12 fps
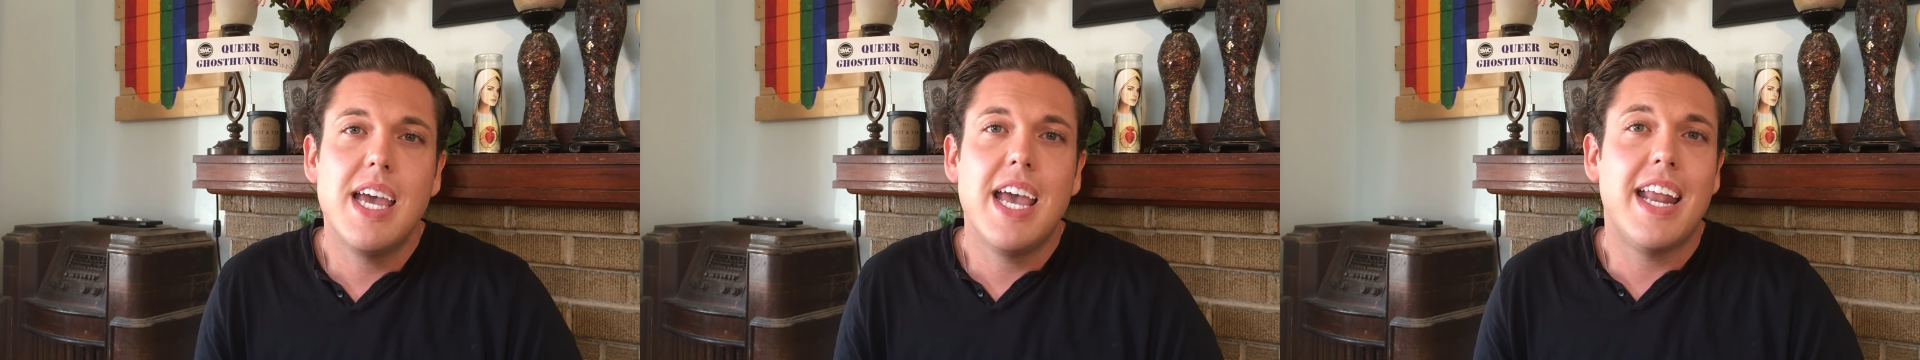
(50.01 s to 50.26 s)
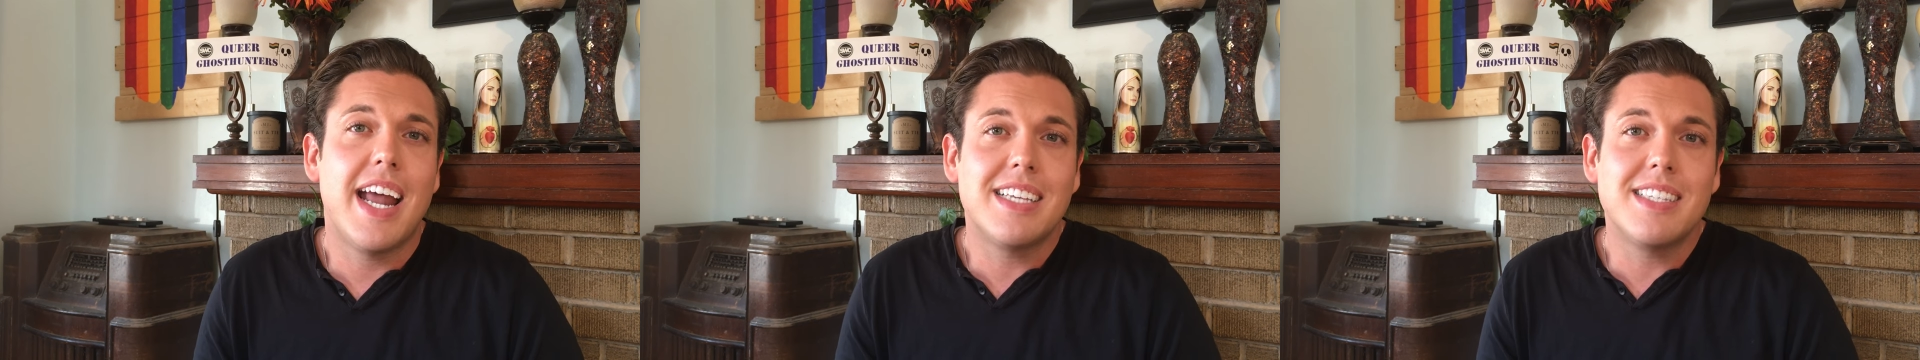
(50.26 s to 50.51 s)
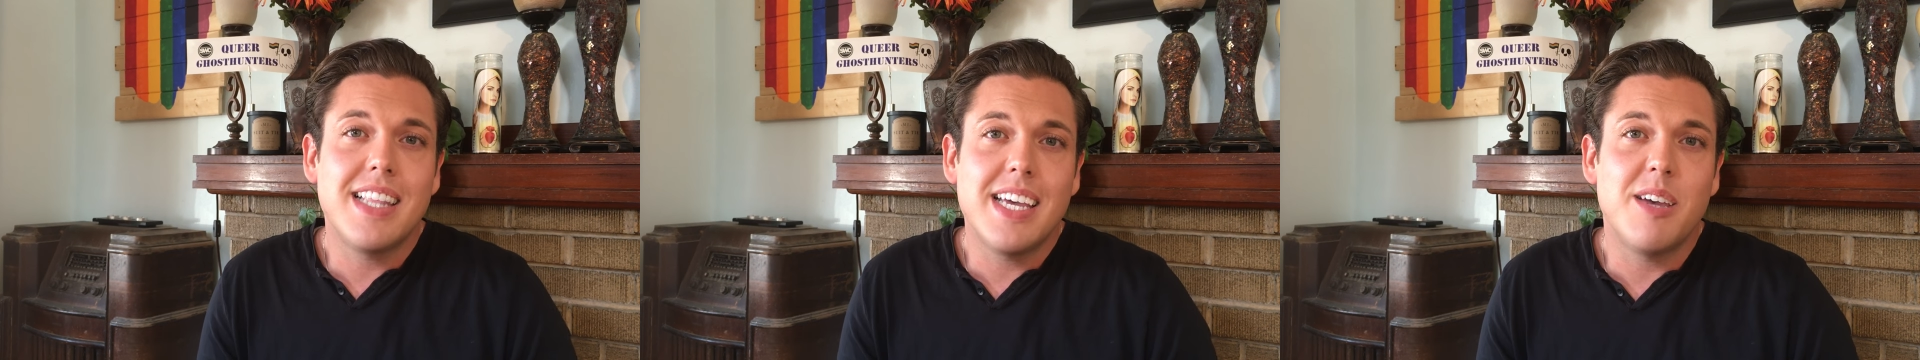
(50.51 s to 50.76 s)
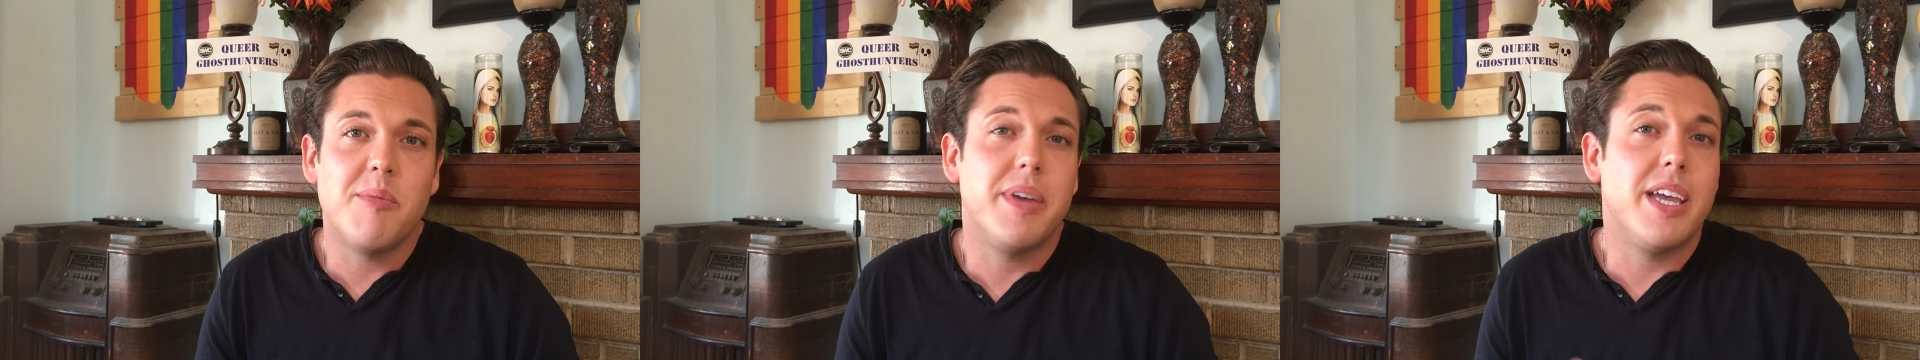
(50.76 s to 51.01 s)
and ask
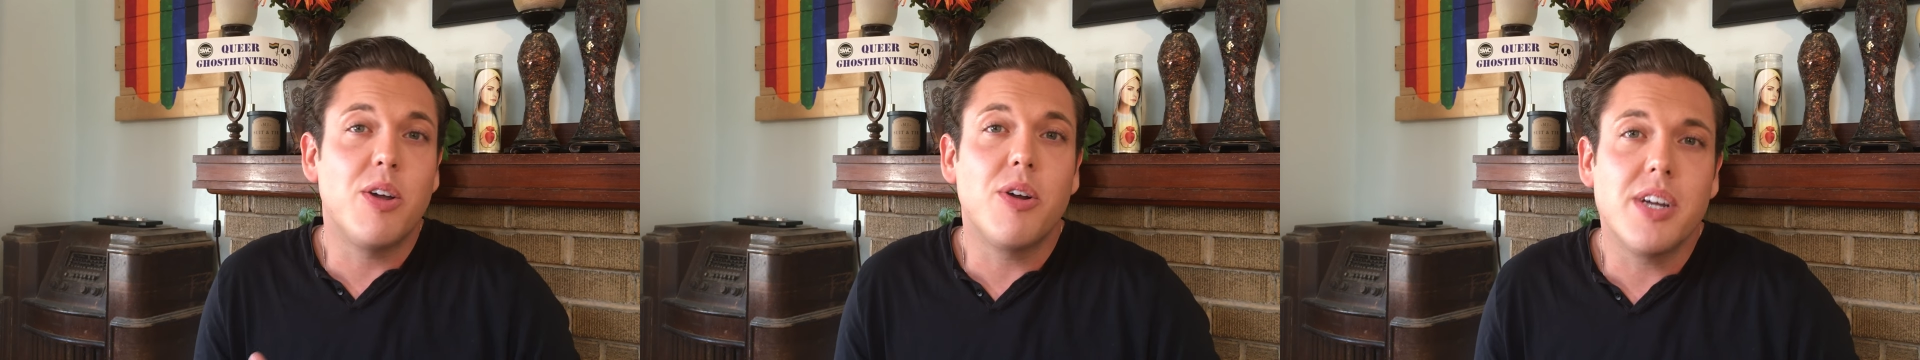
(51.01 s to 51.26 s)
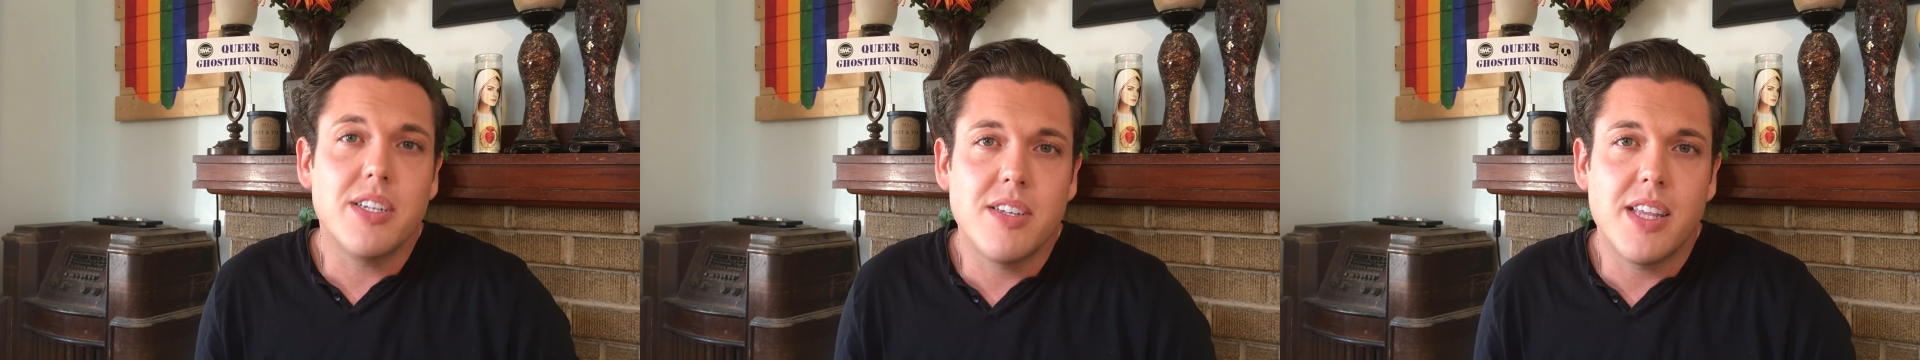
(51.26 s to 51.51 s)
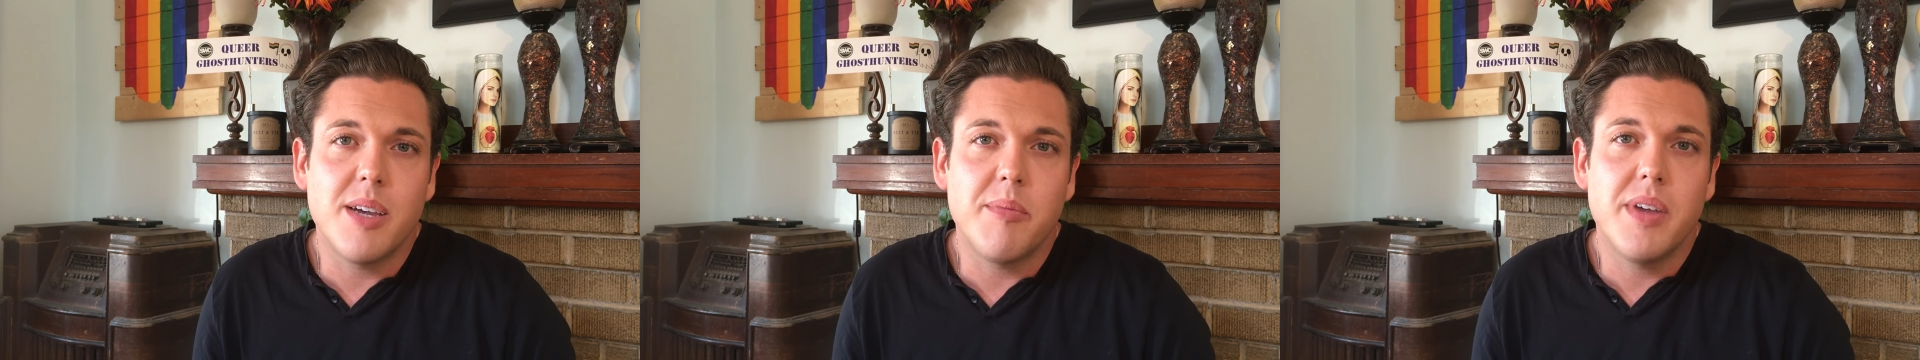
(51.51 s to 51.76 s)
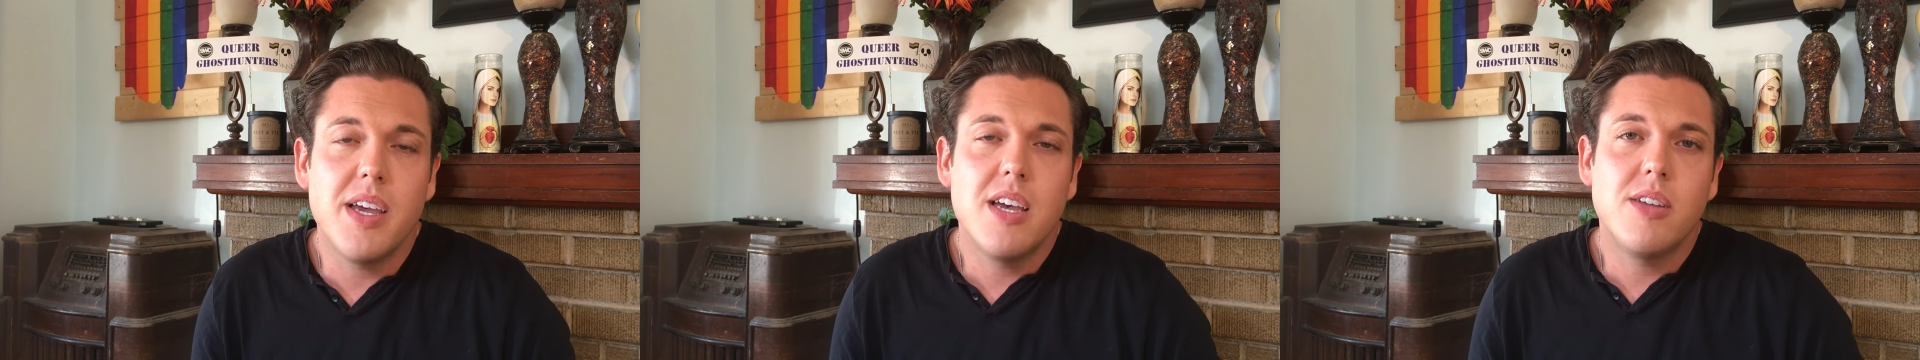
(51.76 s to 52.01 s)
them, encourage them